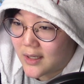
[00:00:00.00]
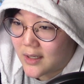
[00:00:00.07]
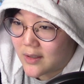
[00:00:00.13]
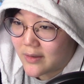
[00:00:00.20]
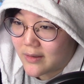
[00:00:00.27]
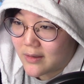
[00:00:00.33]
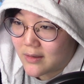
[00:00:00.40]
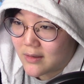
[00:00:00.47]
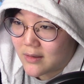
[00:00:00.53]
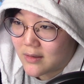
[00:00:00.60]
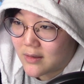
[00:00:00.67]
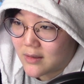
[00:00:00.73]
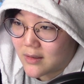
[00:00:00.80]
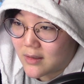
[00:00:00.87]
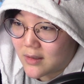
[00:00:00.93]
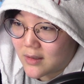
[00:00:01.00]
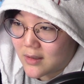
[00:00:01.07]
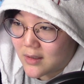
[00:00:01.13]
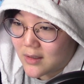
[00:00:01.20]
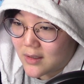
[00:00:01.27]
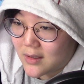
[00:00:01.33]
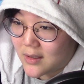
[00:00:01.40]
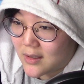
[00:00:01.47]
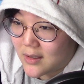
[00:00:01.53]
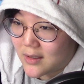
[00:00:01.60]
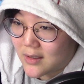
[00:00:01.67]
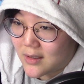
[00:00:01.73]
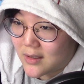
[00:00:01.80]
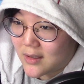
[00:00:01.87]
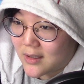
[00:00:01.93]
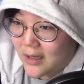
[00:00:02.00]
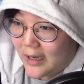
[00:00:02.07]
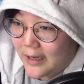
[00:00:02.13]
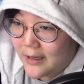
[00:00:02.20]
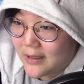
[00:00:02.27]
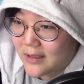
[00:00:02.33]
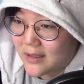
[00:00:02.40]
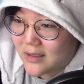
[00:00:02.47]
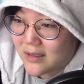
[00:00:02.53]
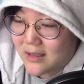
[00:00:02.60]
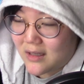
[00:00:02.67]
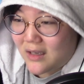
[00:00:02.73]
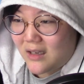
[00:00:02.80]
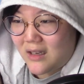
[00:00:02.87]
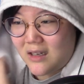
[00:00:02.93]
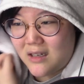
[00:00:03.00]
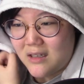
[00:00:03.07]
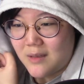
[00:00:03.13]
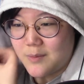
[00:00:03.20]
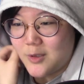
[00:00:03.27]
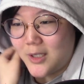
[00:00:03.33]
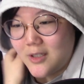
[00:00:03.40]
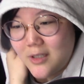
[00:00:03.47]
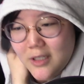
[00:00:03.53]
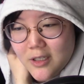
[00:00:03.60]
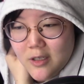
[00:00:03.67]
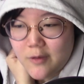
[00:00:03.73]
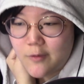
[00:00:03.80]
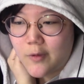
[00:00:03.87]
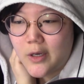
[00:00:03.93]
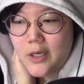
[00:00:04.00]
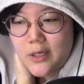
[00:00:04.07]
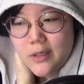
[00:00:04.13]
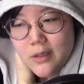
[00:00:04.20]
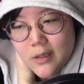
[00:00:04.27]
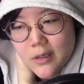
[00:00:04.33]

at all. I'm trying to think of what.